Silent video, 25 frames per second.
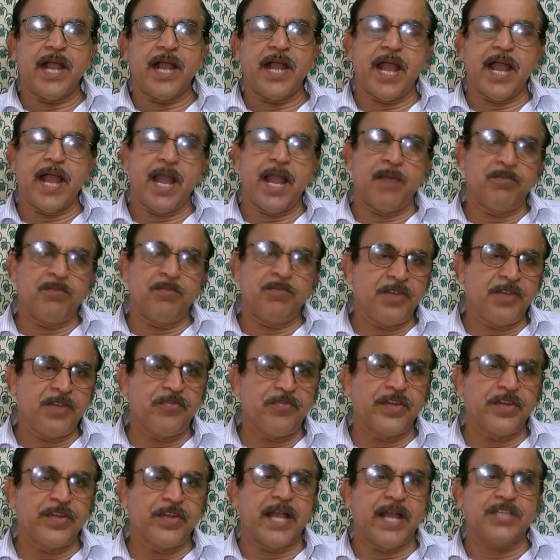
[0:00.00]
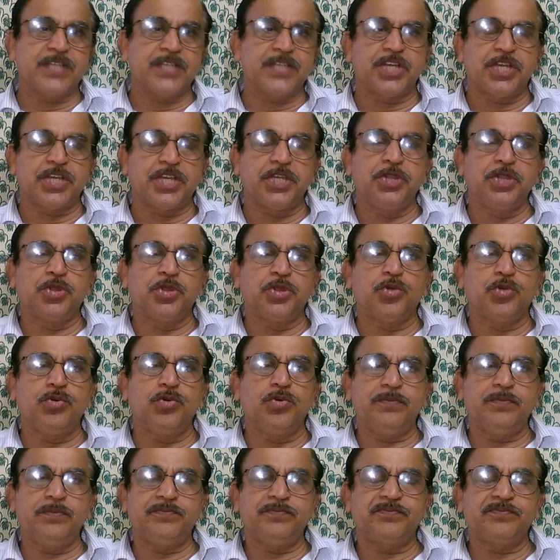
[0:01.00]
I am living as a
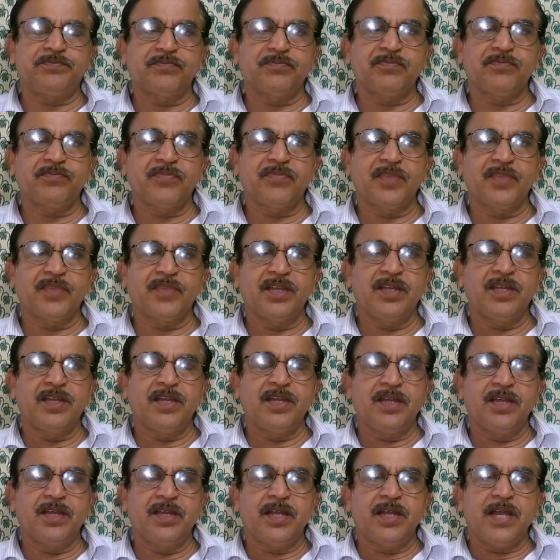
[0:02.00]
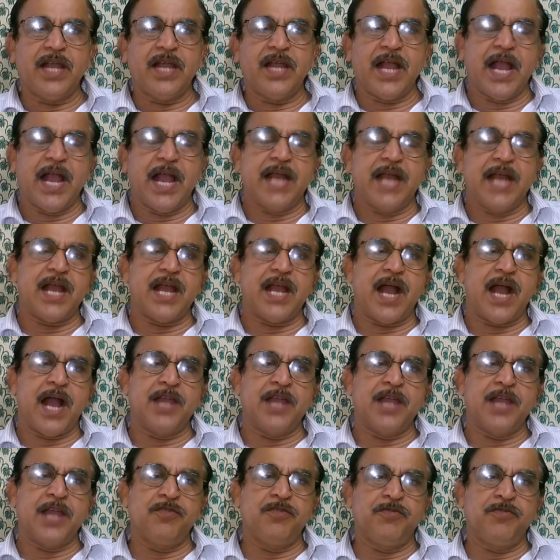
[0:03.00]
Hindu, and
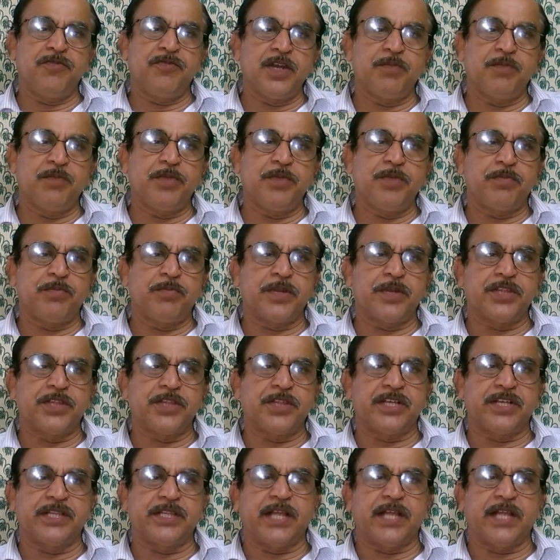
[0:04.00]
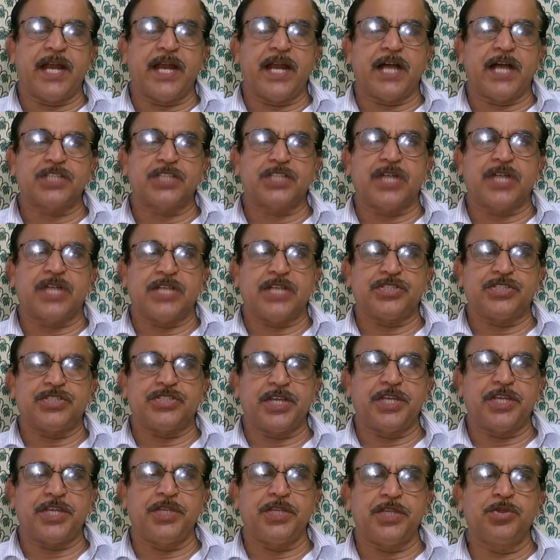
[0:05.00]
I will be breathing the last as a
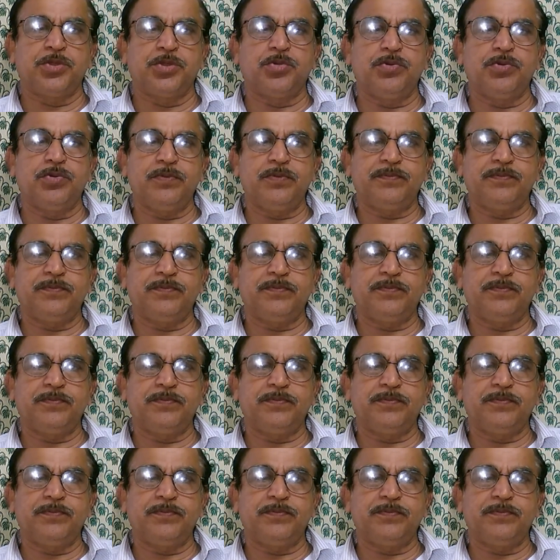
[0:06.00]
Hindu,